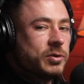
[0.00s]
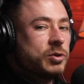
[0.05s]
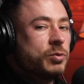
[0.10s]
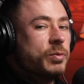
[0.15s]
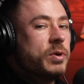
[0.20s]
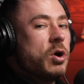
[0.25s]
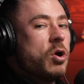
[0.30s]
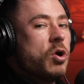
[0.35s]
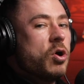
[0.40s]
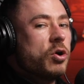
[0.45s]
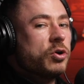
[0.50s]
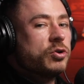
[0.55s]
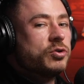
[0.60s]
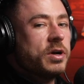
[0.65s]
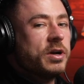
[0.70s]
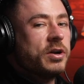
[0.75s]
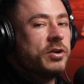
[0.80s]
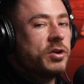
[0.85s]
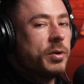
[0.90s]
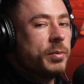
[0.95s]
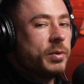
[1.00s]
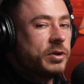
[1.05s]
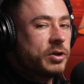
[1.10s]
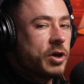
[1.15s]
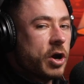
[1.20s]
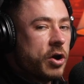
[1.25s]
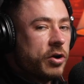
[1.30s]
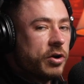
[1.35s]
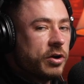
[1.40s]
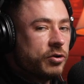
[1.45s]
So we are trying to double
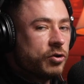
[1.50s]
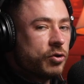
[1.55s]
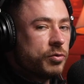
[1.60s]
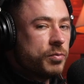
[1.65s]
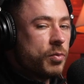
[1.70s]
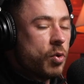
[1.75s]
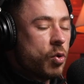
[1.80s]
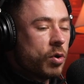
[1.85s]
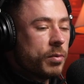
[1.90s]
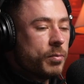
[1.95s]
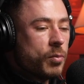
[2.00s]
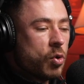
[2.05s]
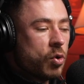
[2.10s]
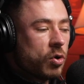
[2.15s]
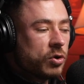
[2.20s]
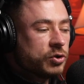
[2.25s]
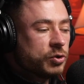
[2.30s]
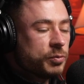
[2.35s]
down and do more and more.